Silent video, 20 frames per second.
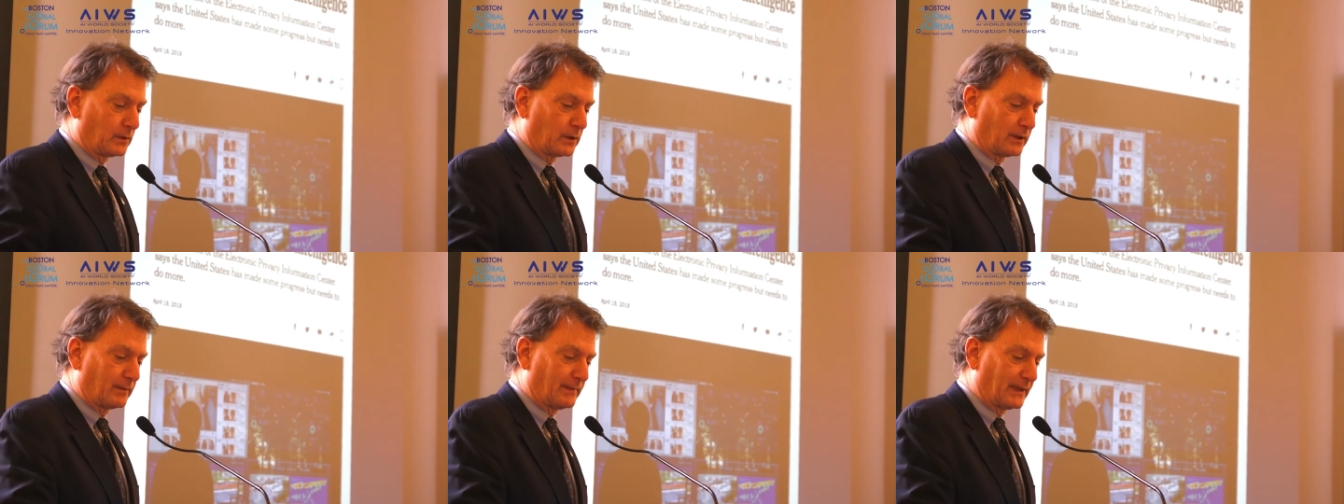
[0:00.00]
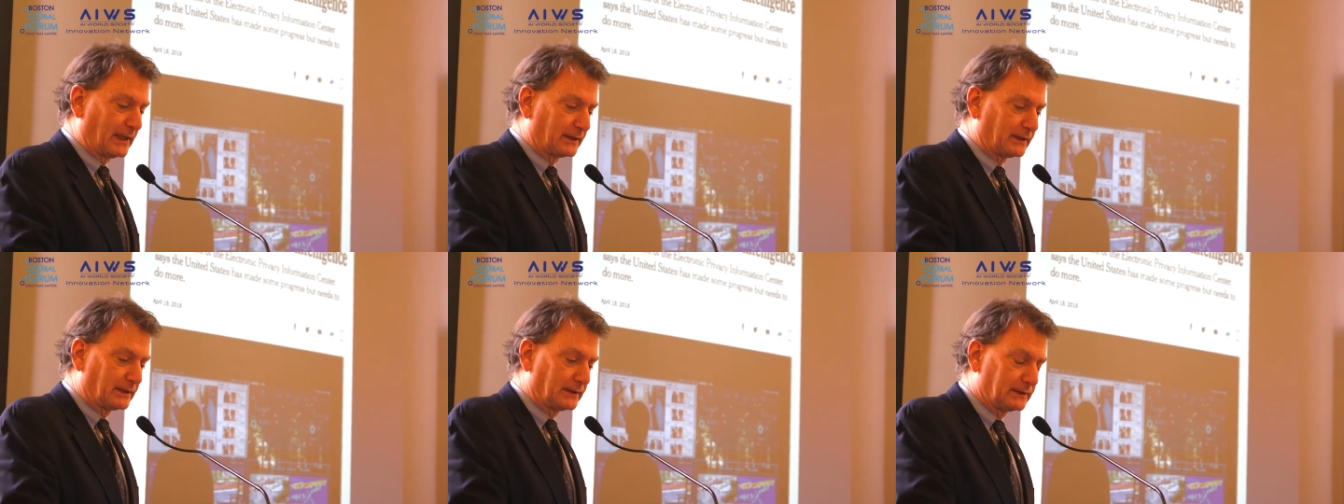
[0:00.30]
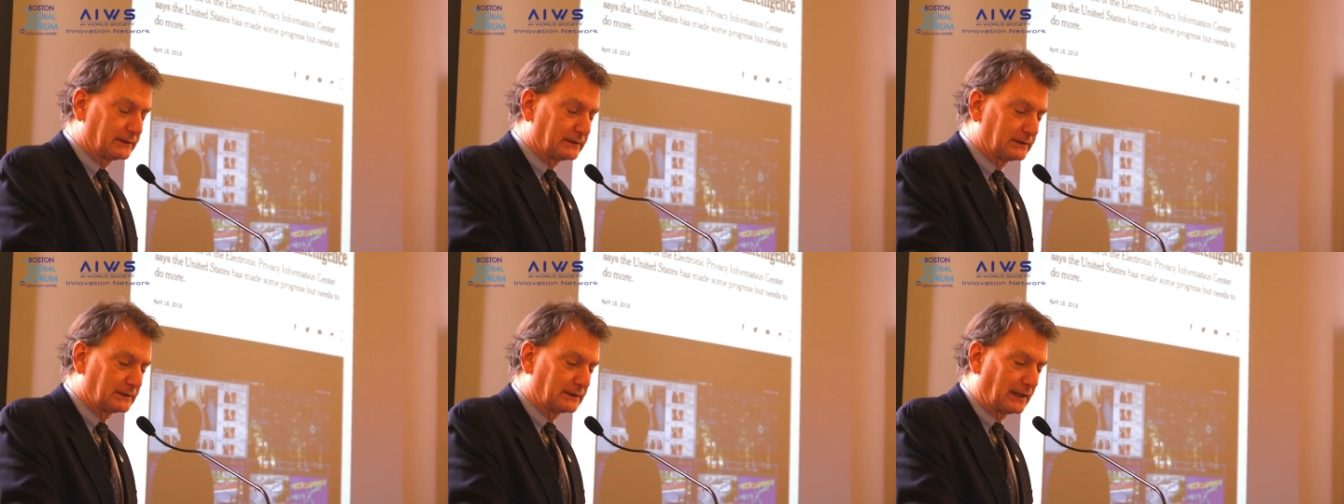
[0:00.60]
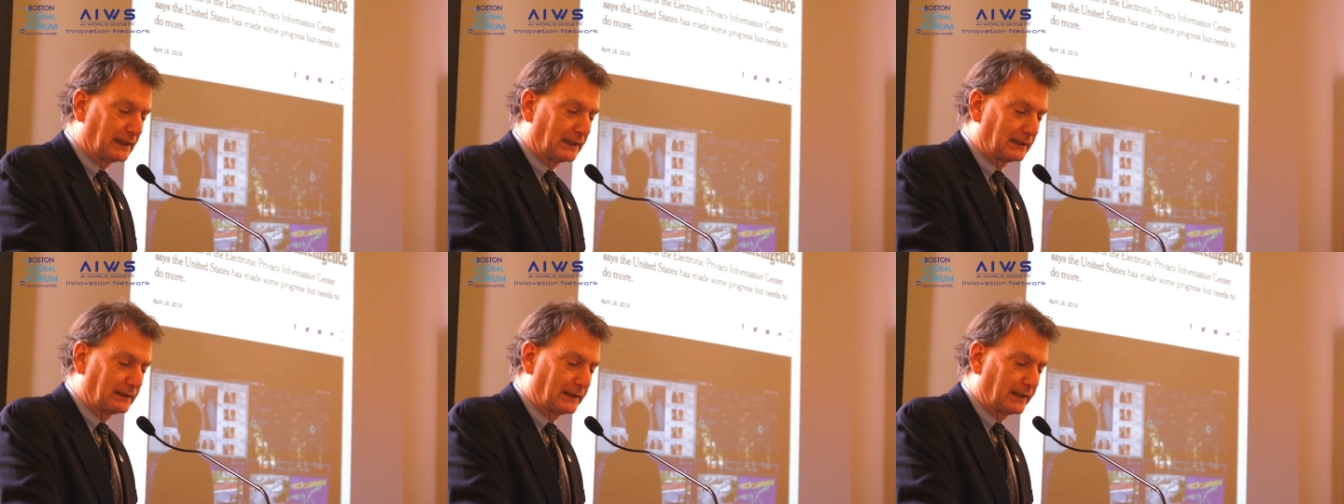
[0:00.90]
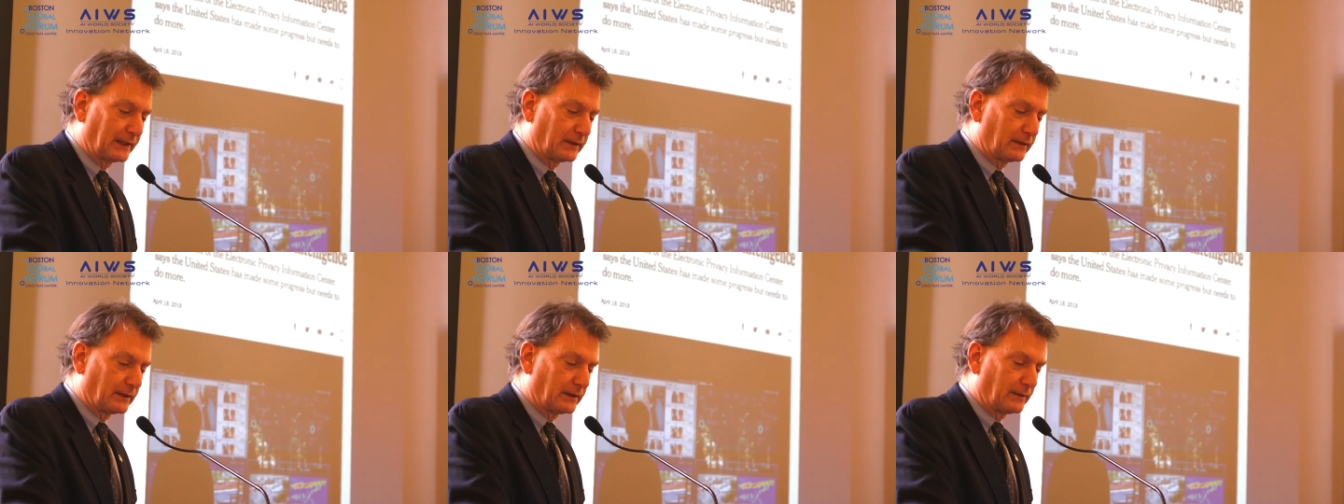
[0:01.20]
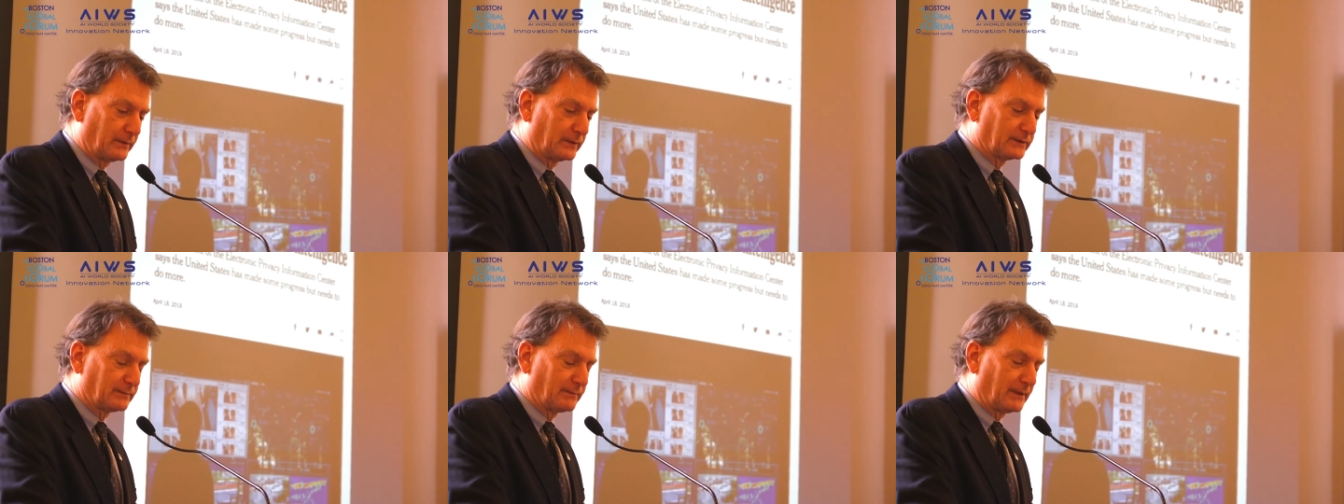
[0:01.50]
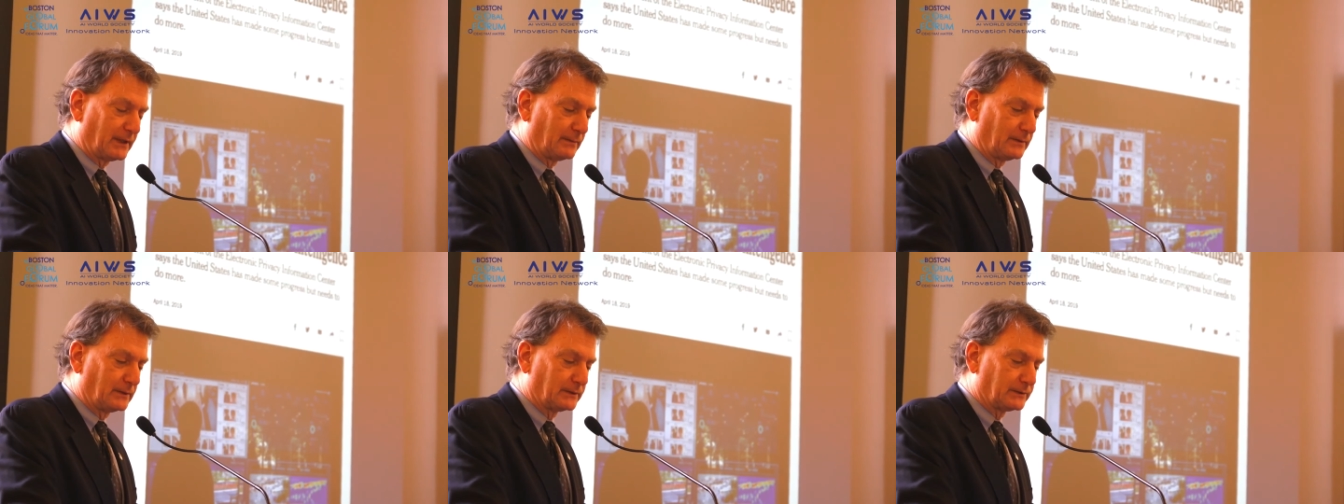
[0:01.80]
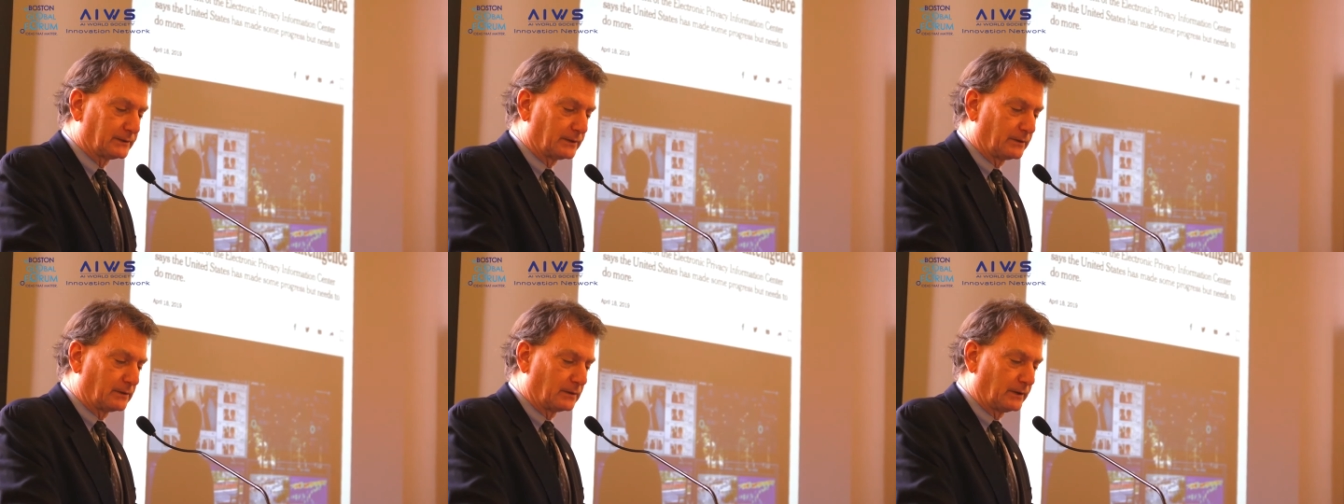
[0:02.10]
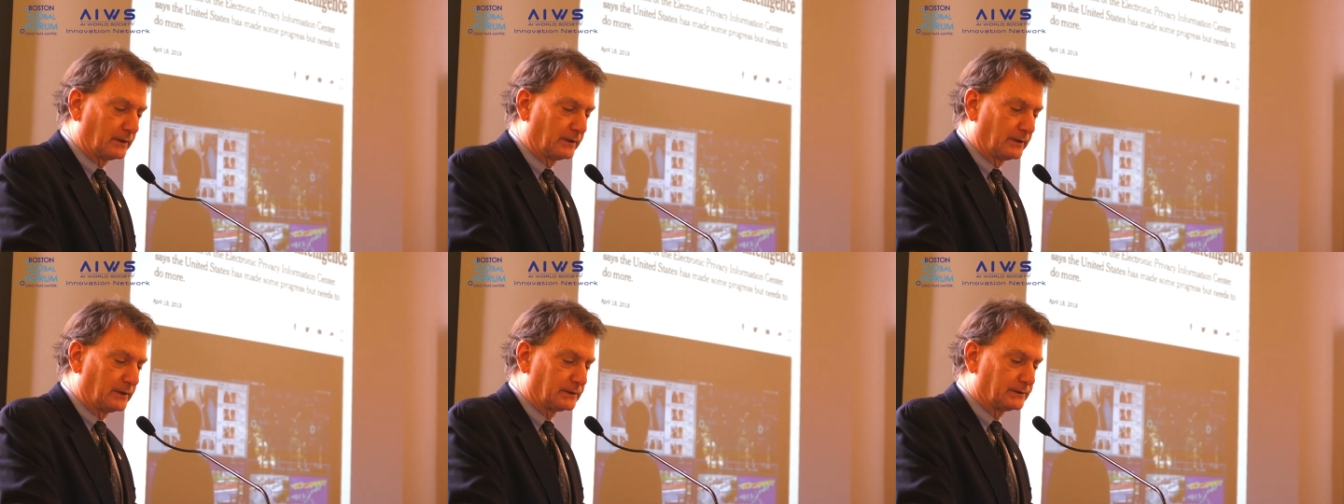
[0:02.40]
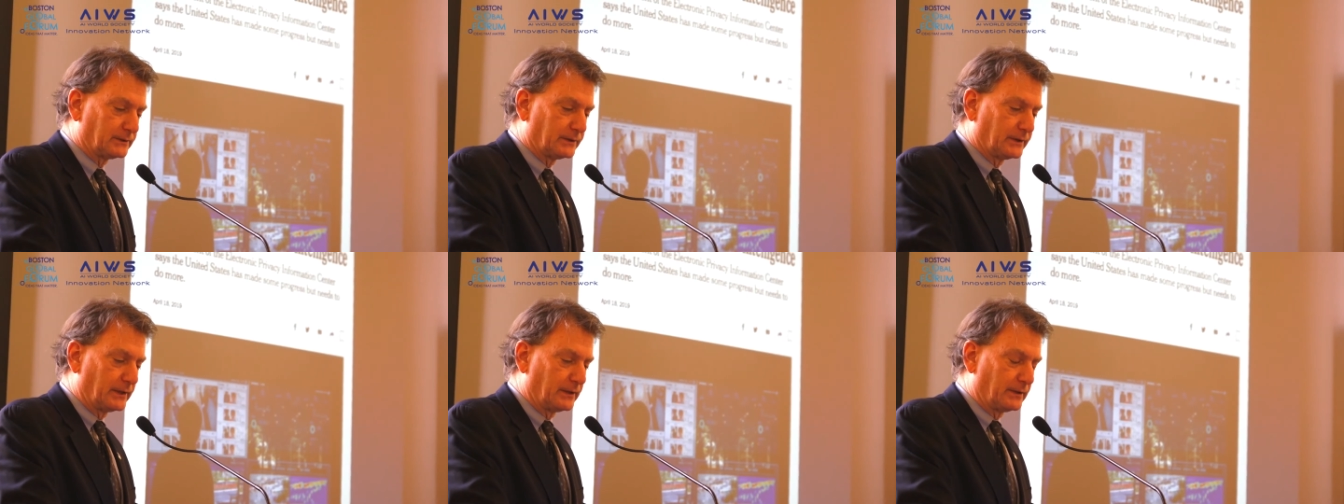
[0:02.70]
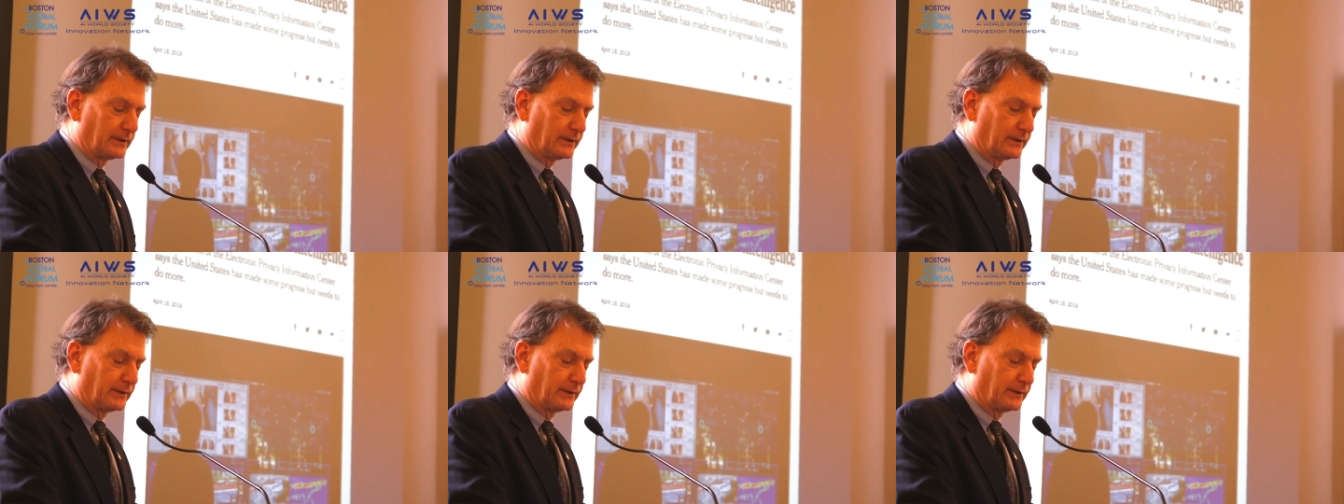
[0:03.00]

that was published earlier this year in the New York Times